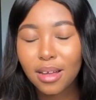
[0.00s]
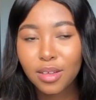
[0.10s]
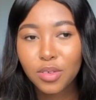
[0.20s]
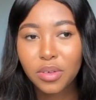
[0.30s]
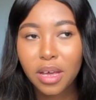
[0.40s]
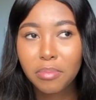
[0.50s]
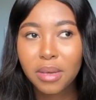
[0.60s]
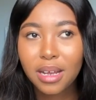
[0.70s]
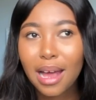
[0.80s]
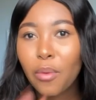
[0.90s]
Do you get me?
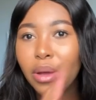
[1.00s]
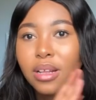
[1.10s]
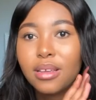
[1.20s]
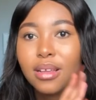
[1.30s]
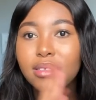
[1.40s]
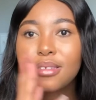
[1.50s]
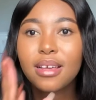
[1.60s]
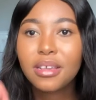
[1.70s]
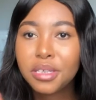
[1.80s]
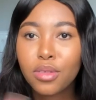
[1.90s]
I went until the
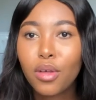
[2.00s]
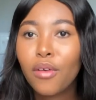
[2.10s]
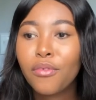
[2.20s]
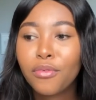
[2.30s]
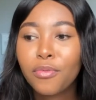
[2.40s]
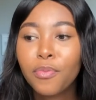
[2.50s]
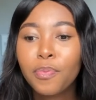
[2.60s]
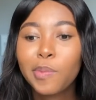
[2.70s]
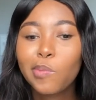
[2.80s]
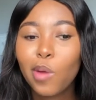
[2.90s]
18th of
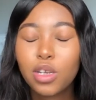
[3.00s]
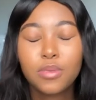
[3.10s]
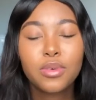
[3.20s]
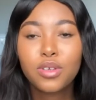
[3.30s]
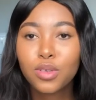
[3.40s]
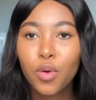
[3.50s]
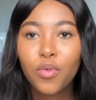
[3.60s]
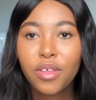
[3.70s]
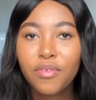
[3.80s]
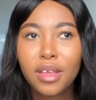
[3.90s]
March because
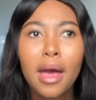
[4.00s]
COVID.